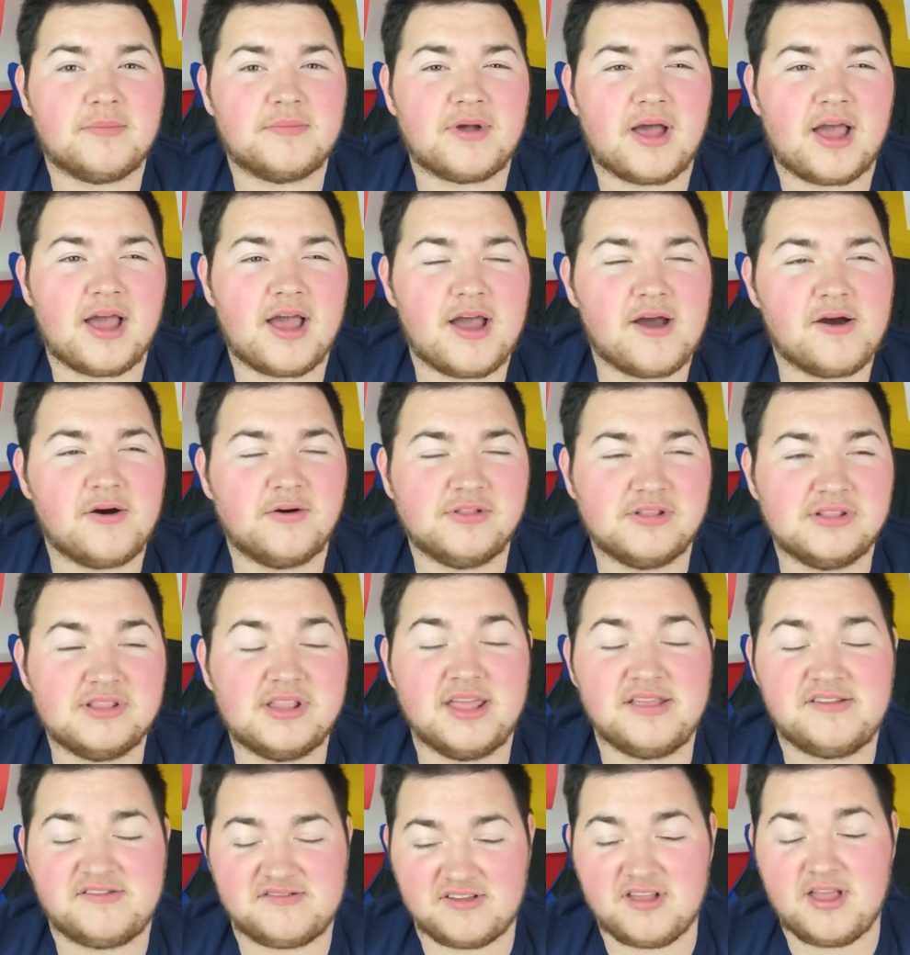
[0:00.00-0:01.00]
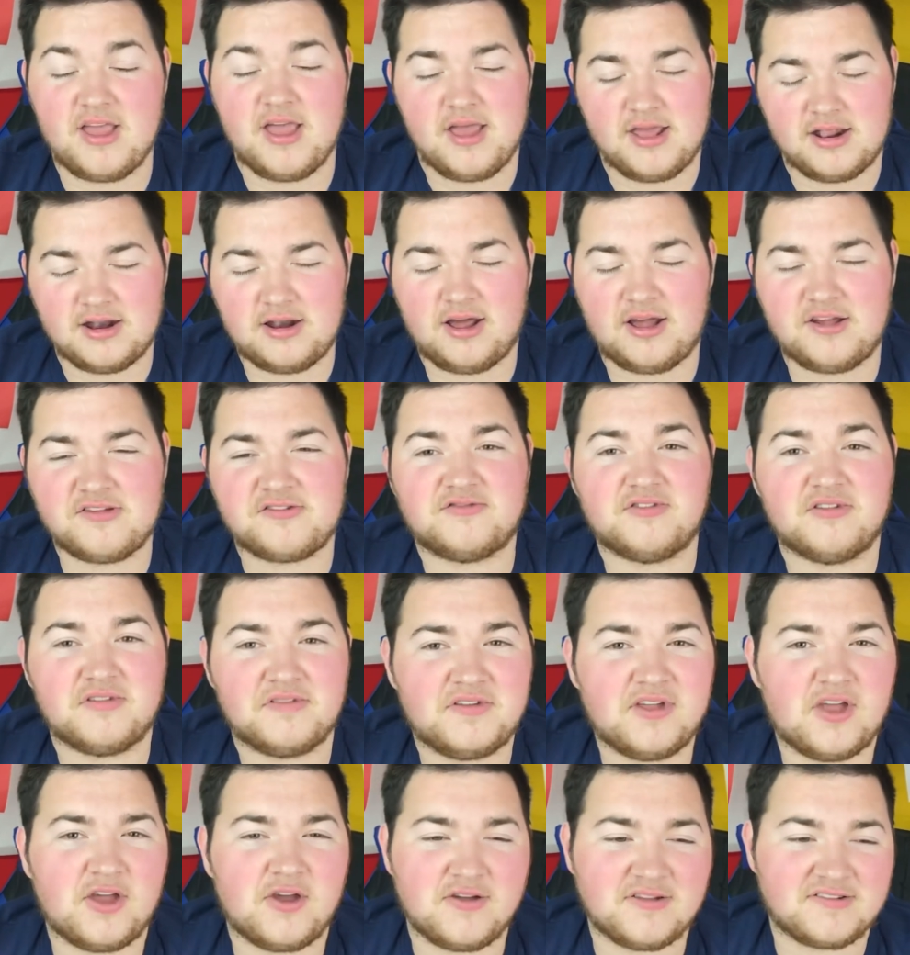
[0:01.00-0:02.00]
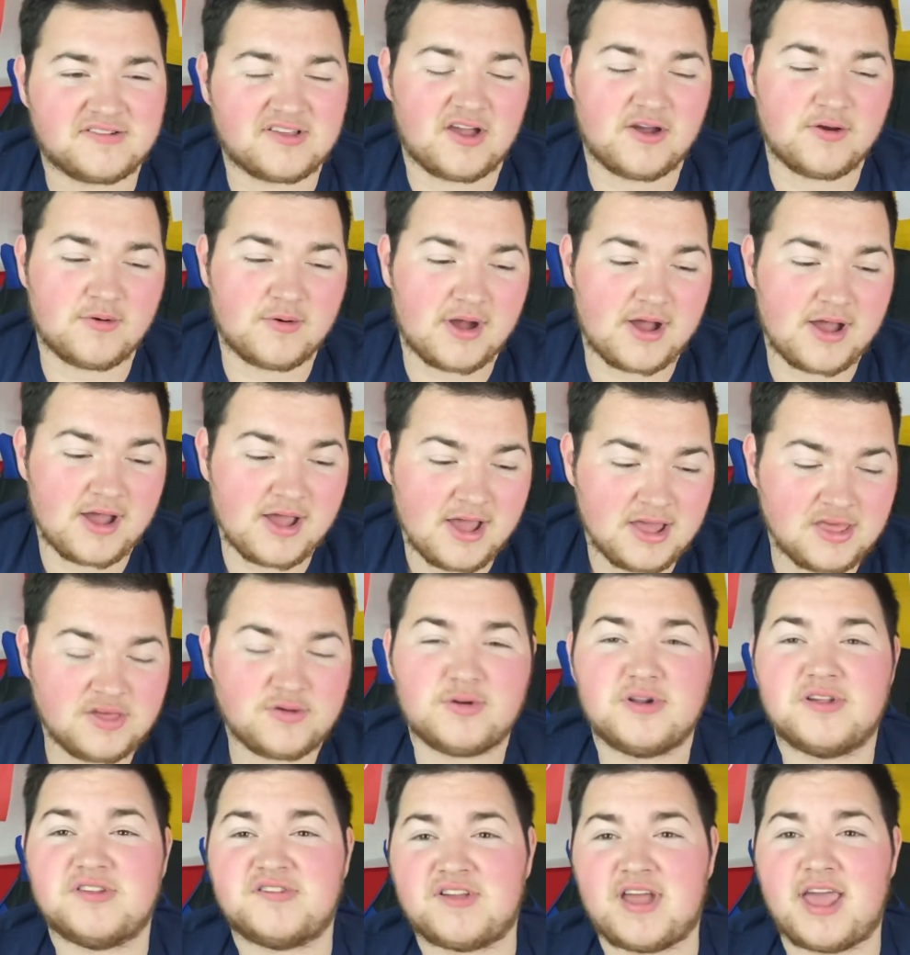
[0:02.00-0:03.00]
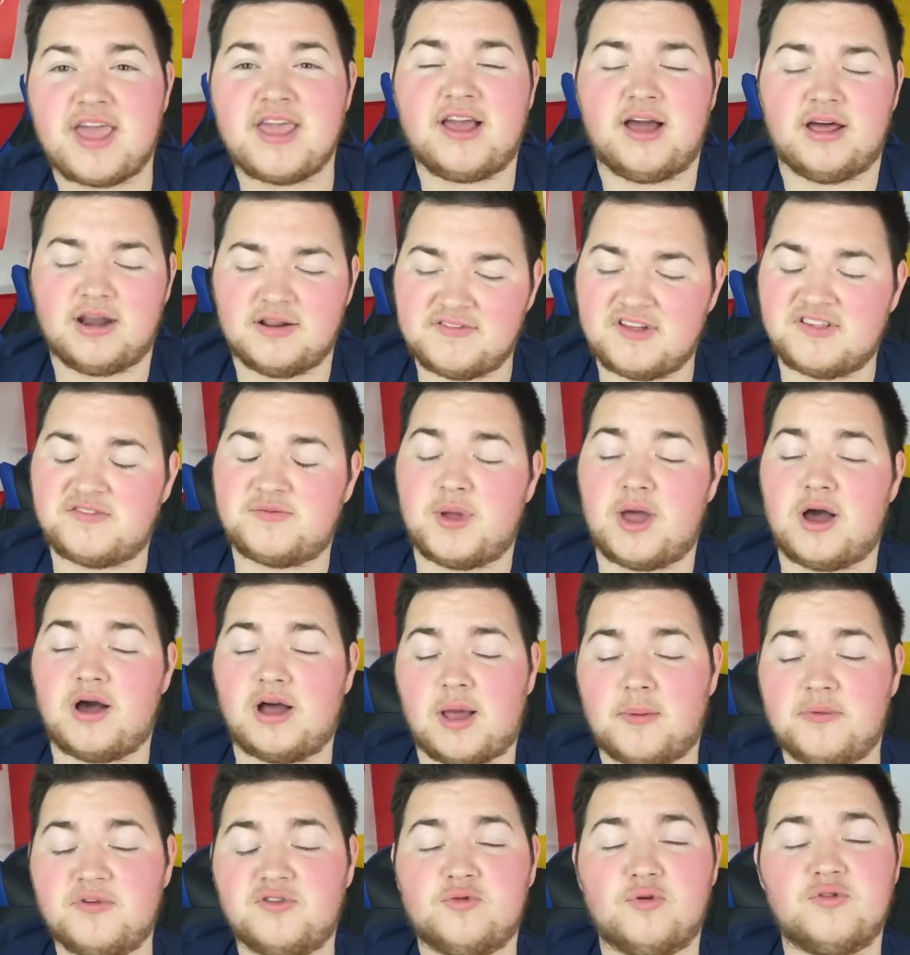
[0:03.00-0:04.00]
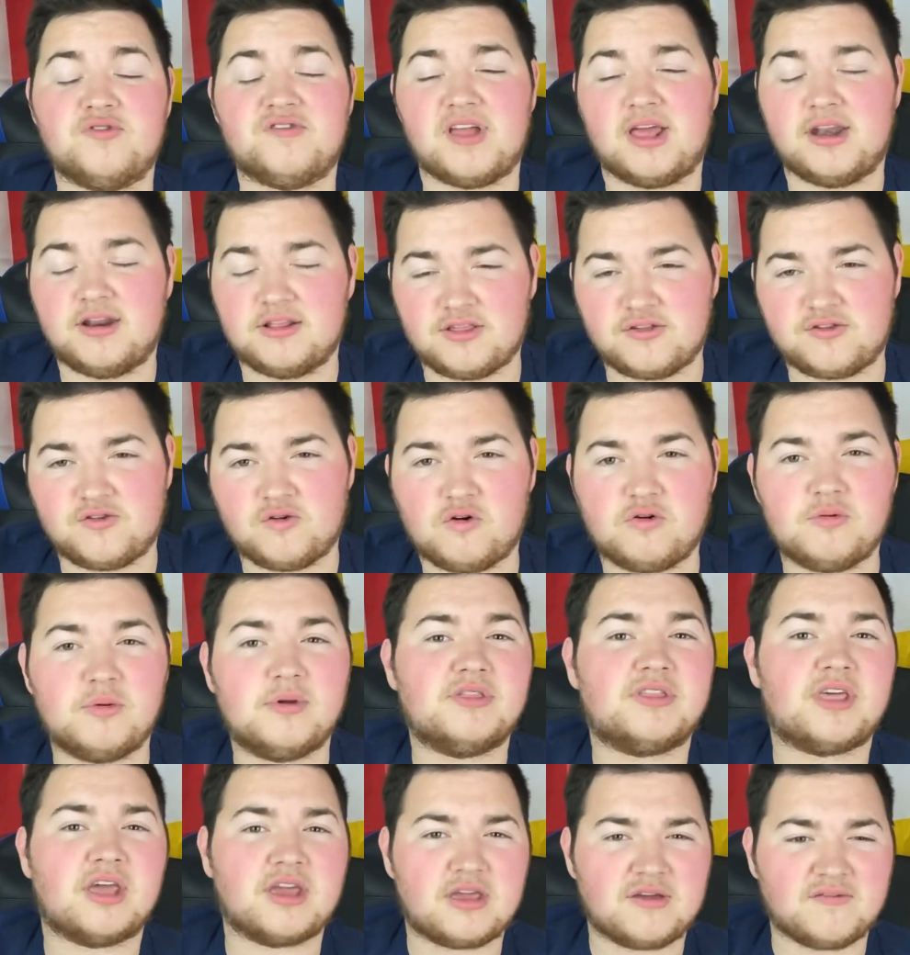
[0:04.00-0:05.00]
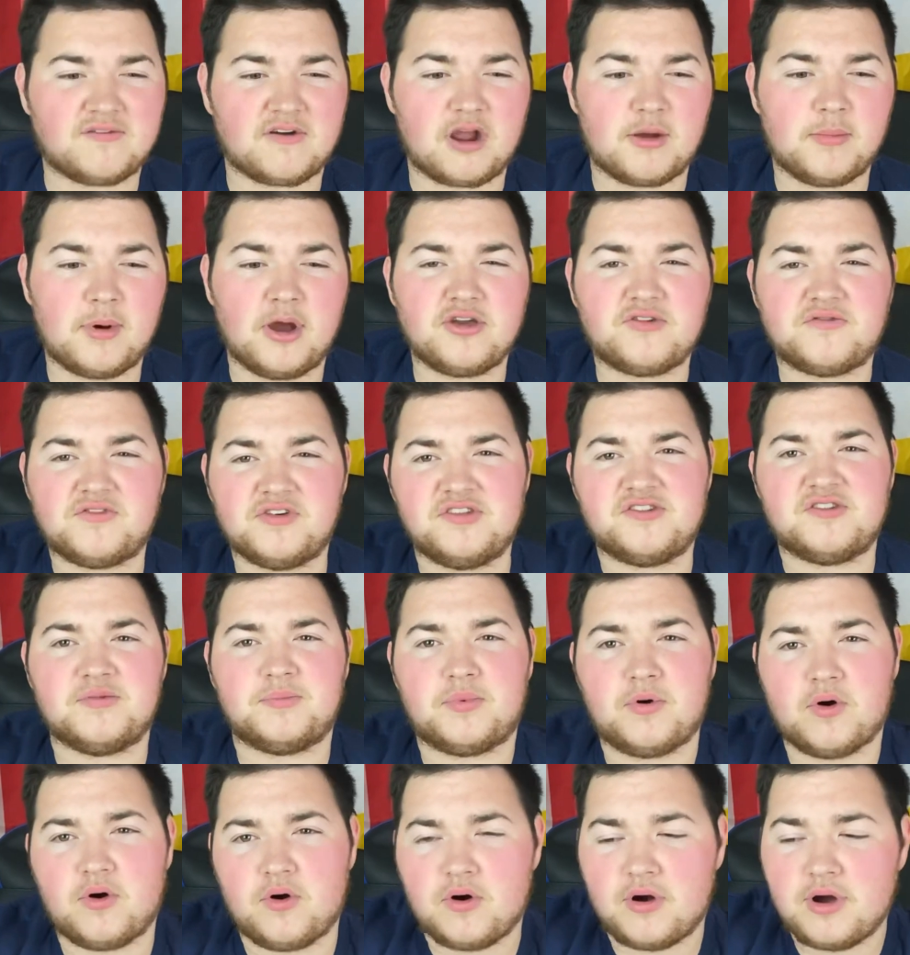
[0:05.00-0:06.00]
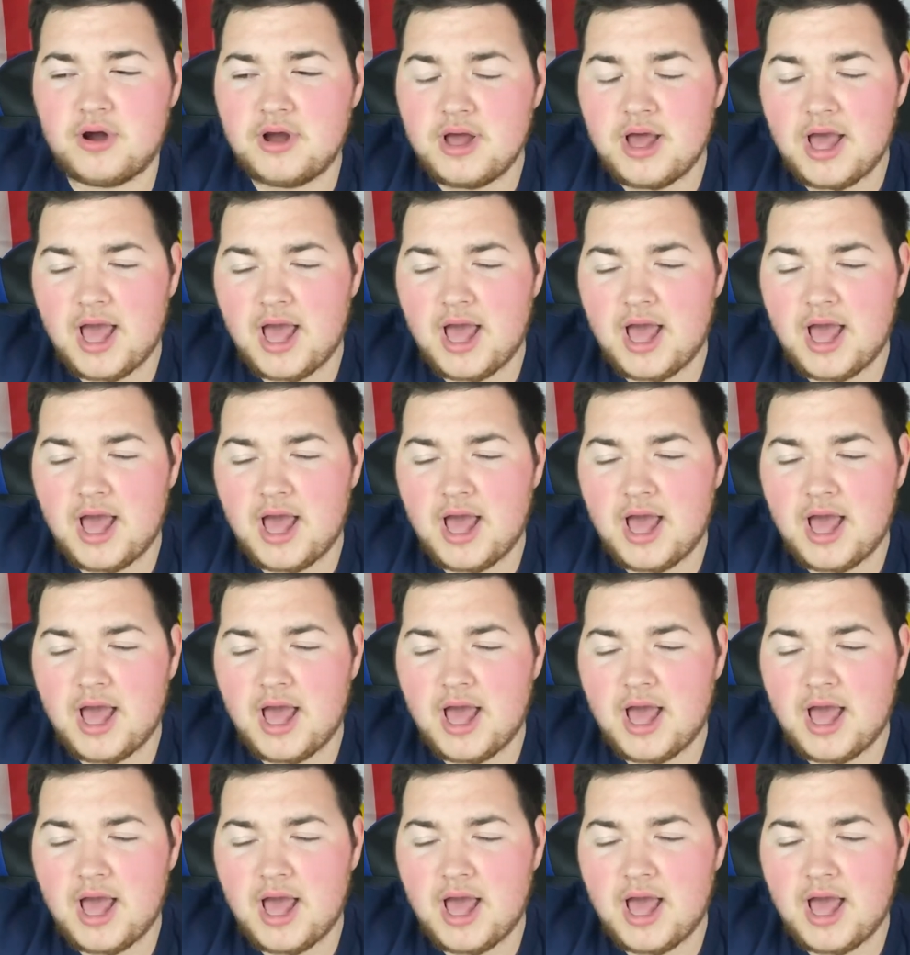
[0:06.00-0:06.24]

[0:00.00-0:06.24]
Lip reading: or at least last review. So just want to say, kind of as we are coming towards the end of the tournament, thank you very much for your support.